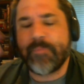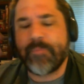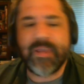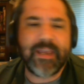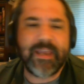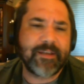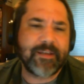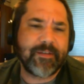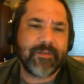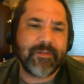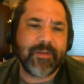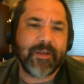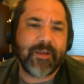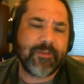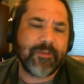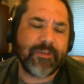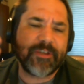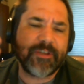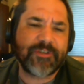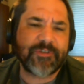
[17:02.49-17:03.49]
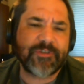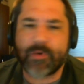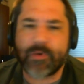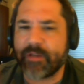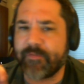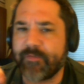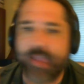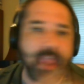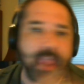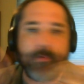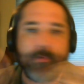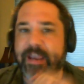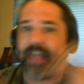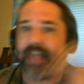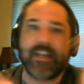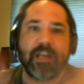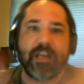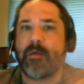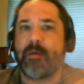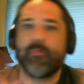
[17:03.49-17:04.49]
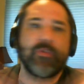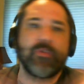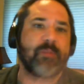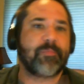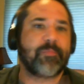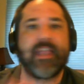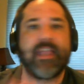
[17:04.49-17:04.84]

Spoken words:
hey, we got to come up with a